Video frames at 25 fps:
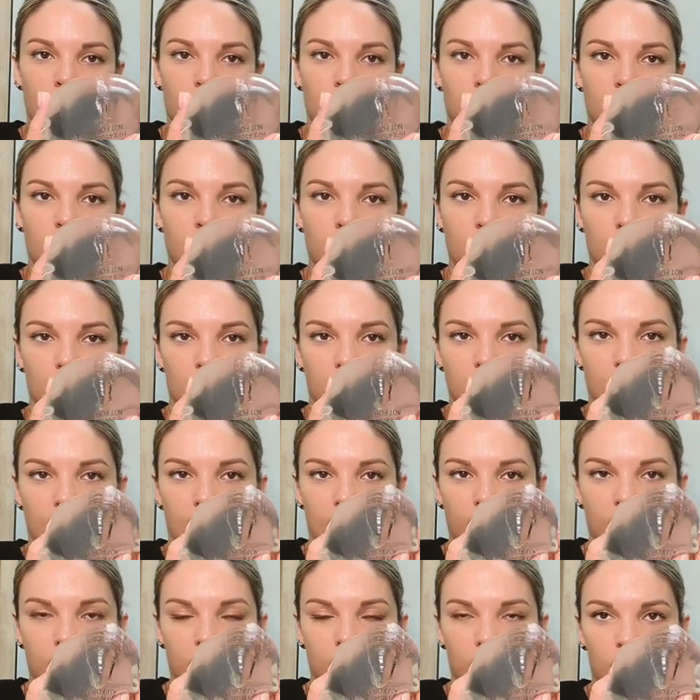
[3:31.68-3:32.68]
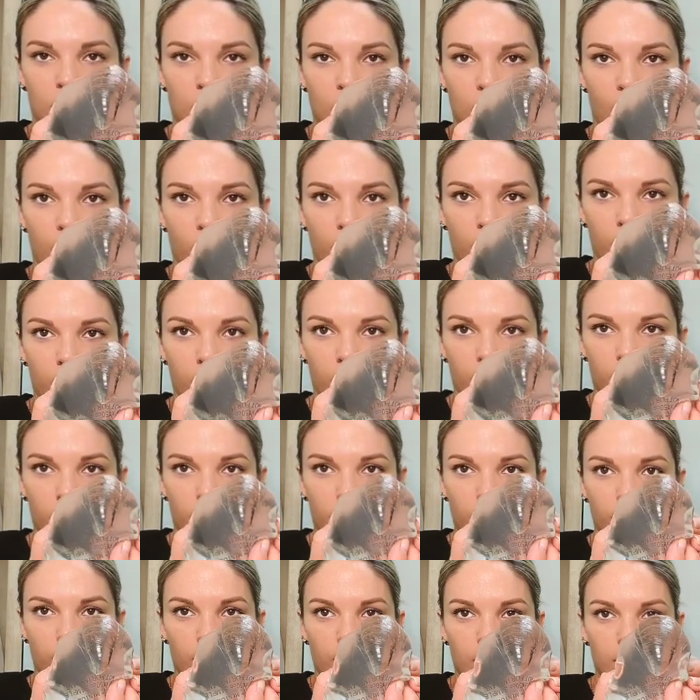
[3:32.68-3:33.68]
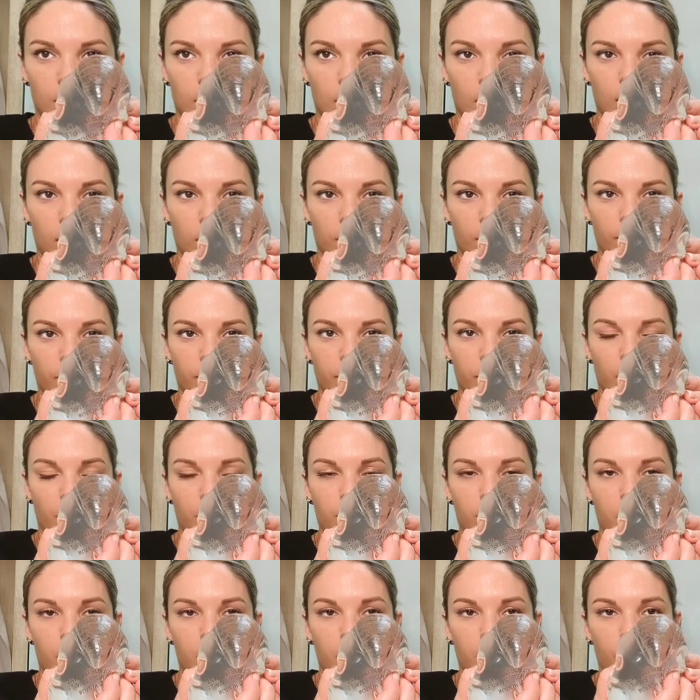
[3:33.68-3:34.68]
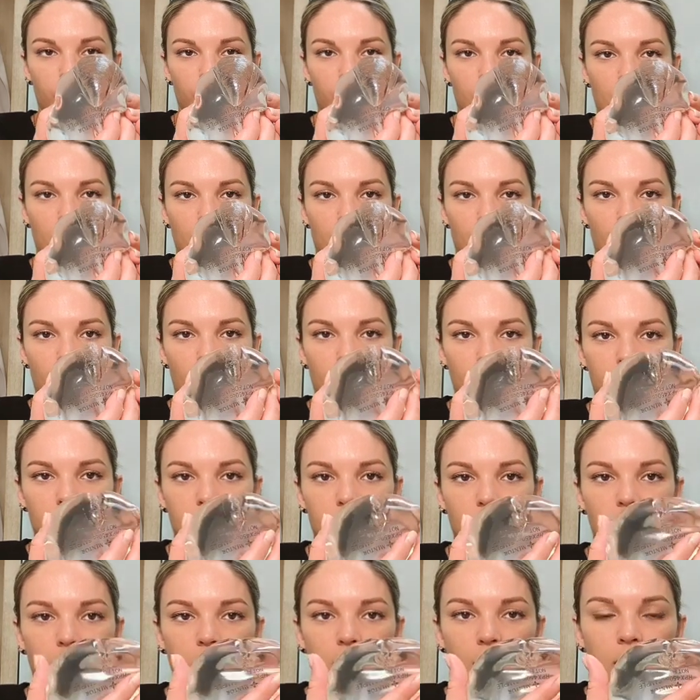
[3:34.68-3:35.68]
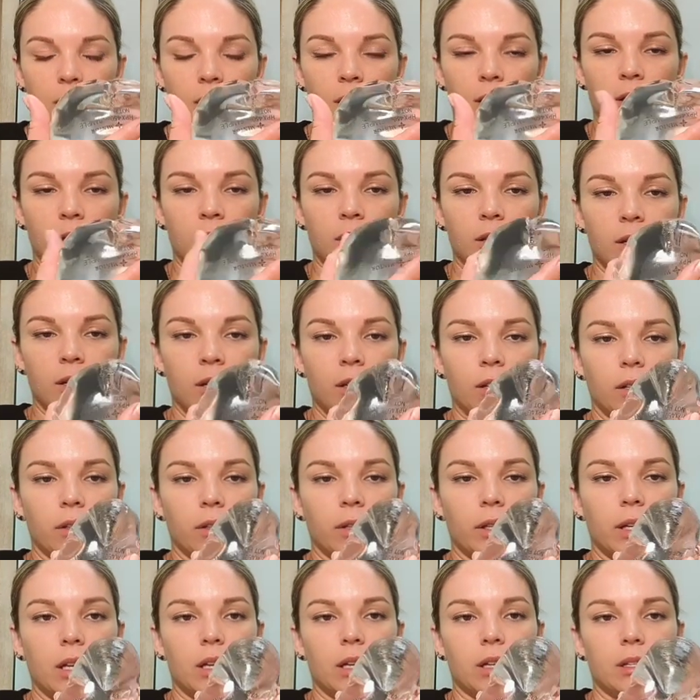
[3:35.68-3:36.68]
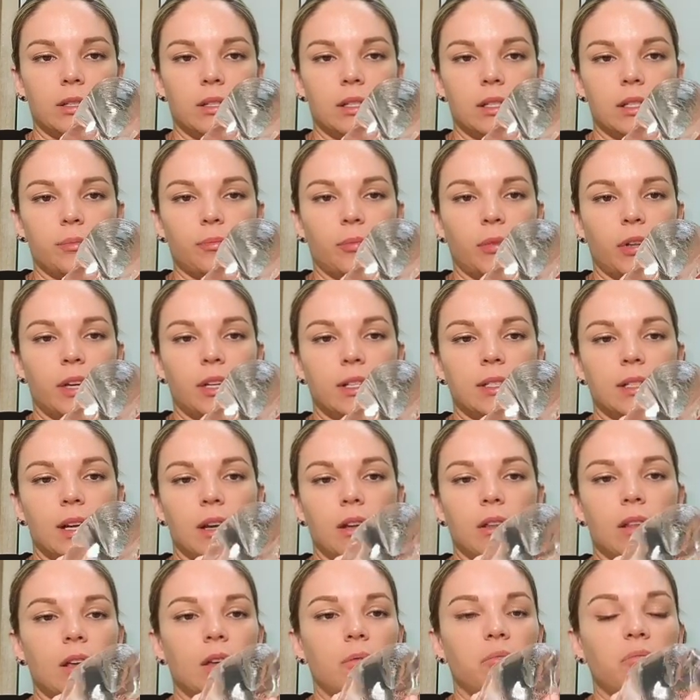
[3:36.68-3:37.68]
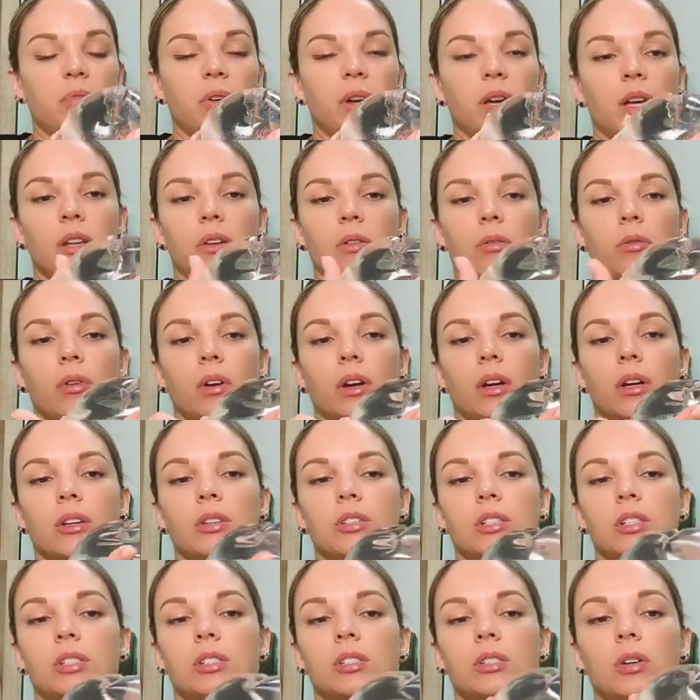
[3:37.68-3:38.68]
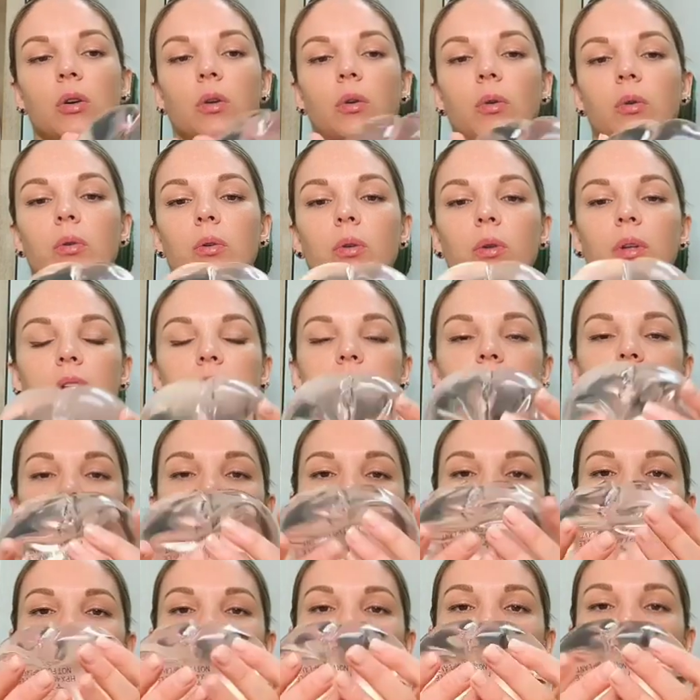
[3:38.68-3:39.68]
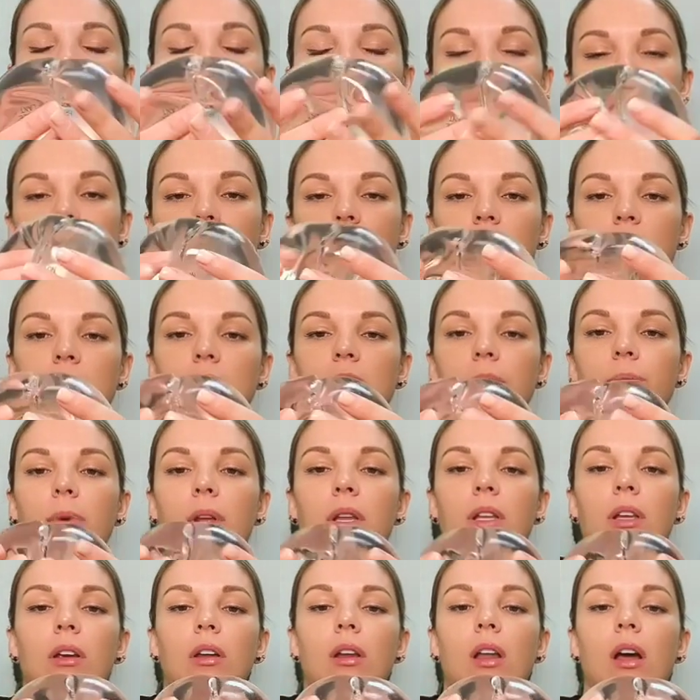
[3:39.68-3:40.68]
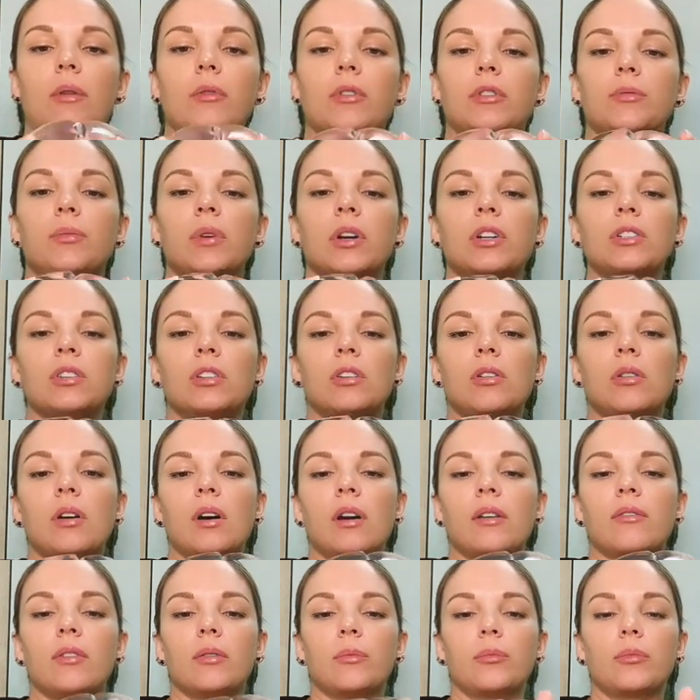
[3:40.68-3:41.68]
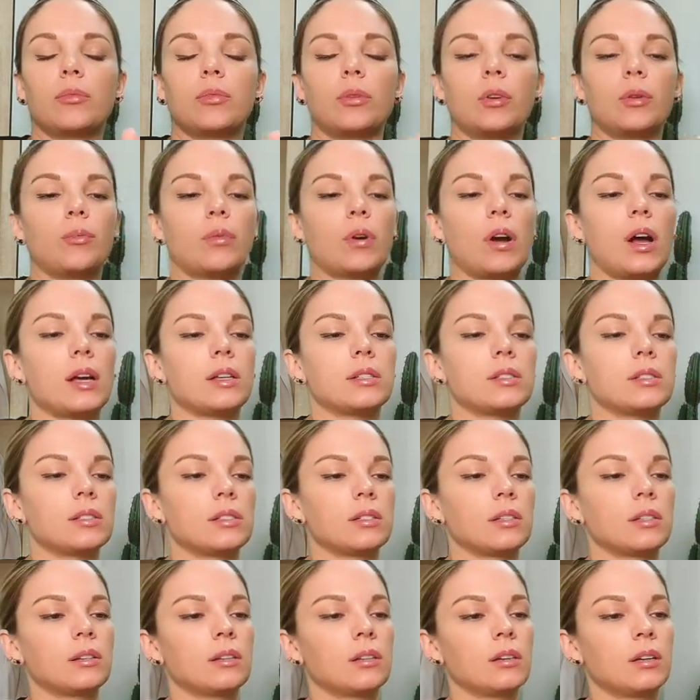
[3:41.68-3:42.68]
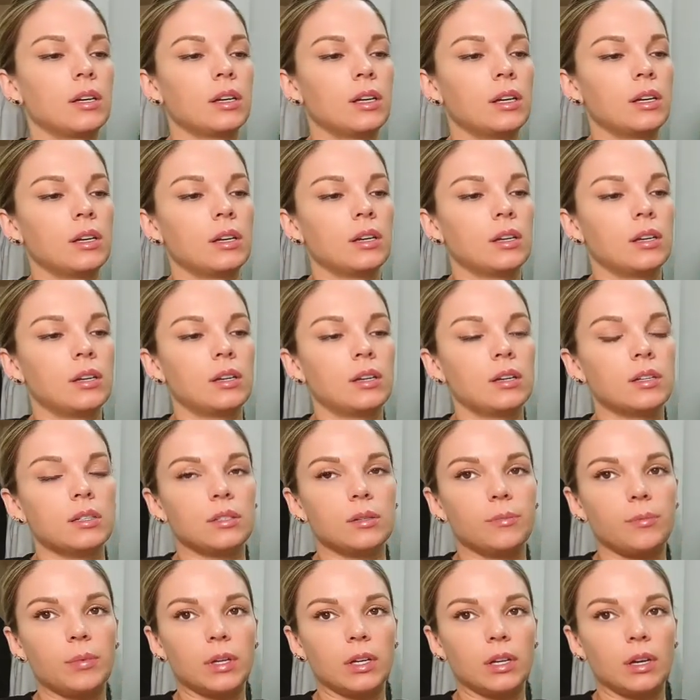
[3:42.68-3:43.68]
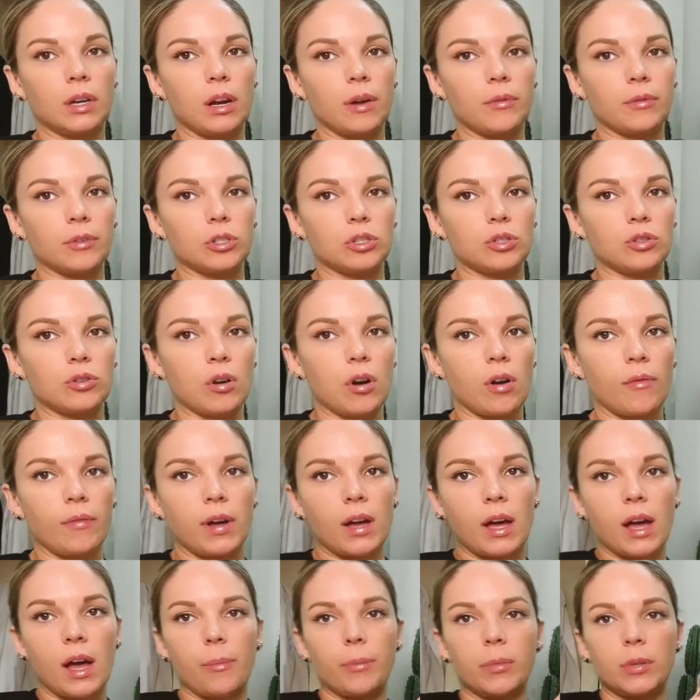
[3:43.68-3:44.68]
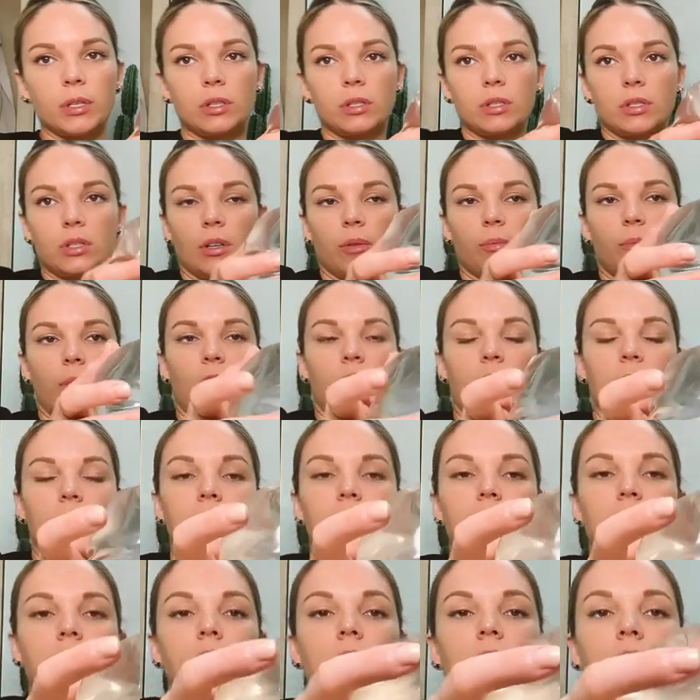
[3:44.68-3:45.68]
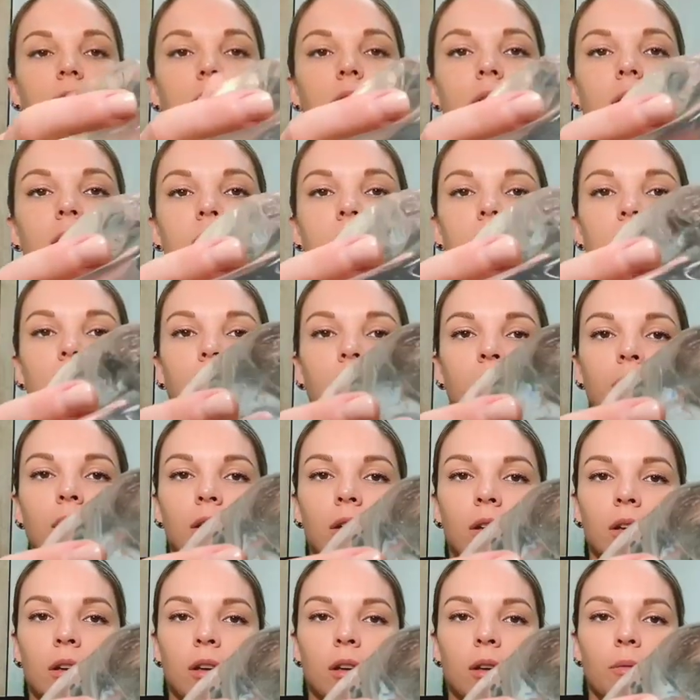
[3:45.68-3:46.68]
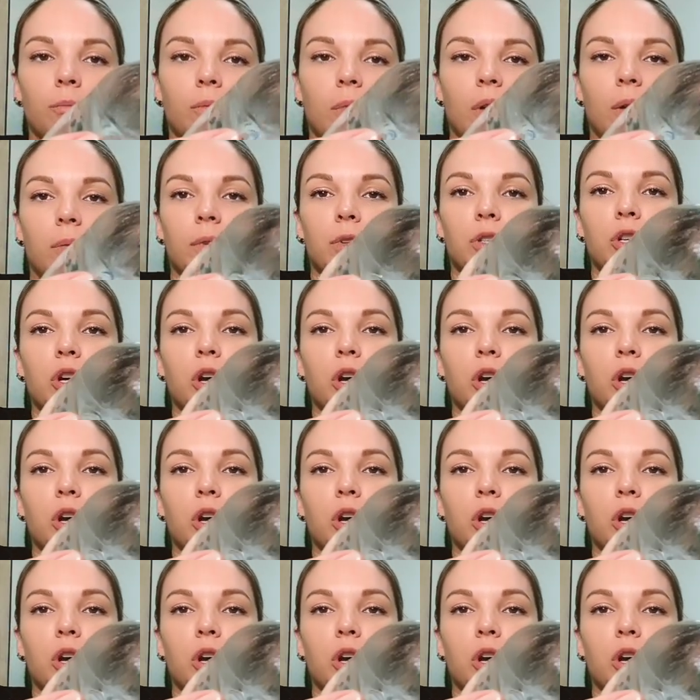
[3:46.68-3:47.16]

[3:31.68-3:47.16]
it could just have this gel right there that may or may not leak and displace out of the implant, or it could just totally stick and stay where it is, depending on how much pressure you have on your breast, depending on how much trauma happens to your breast. Maybe